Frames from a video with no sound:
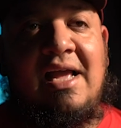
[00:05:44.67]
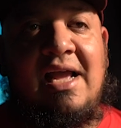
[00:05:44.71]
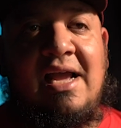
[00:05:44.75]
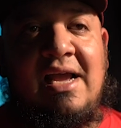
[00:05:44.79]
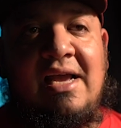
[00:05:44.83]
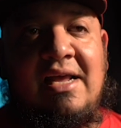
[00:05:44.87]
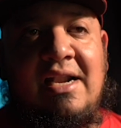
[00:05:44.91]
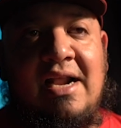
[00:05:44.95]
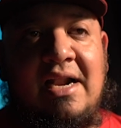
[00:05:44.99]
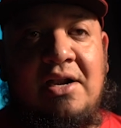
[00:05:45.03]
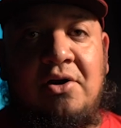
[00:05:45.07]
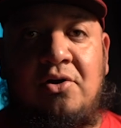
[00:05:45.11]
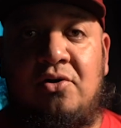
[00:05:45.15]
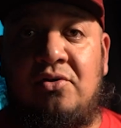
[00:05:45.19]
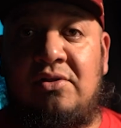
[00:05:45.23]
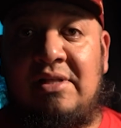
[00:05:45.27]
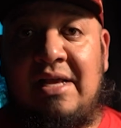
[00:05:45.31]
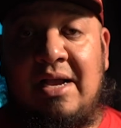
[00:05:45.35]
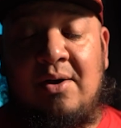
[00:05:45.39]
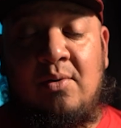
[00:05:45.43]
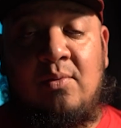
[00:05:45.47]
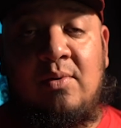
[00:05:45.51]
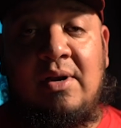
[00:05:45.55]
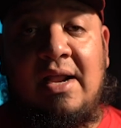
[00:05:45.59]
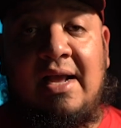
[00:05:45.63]
and I learned
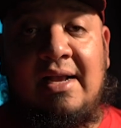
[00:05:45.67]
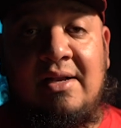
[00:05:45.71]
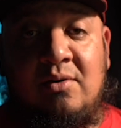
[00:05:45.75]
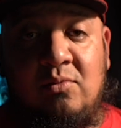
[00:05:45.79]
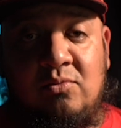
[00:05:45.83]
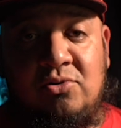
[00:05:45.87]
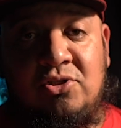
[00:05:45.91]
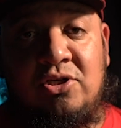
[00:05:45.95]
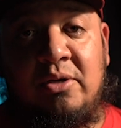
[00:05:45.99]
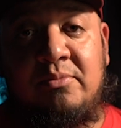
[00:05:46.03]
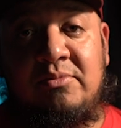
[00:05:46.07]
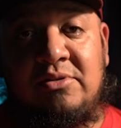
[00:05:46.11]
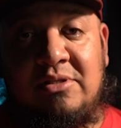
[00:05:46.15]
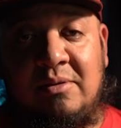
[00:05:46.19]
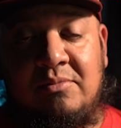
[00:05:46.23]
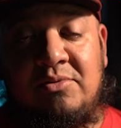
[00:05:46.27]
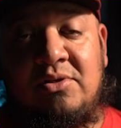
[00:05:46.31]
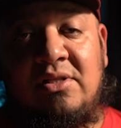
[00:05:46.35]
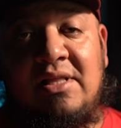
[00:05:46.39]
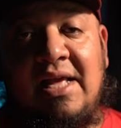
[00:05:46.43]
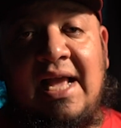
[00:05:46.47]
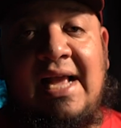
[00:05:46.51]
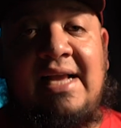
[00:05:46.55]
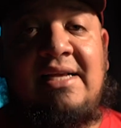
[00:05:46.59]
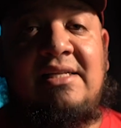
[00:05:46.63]
that when I jumped up
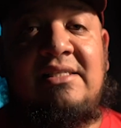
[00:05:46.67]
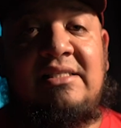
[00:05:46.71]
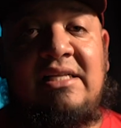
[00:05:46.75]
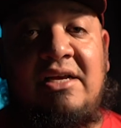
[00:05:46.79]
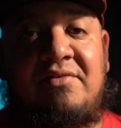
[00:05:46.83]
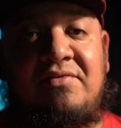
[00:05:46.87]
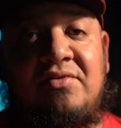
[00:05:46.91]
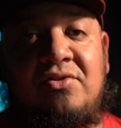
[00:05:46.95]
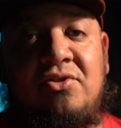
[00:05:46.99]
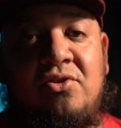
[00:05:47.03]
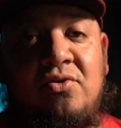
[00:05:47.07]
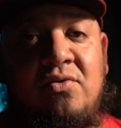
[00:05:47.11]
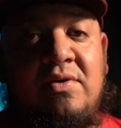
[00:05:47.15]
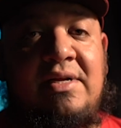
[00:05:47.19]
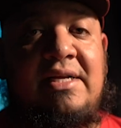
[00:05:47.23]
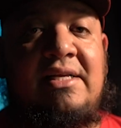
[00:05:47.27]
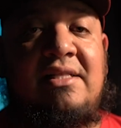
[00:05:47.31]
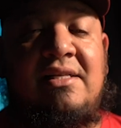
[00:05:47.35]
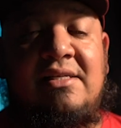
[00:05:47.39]
to the A7 III.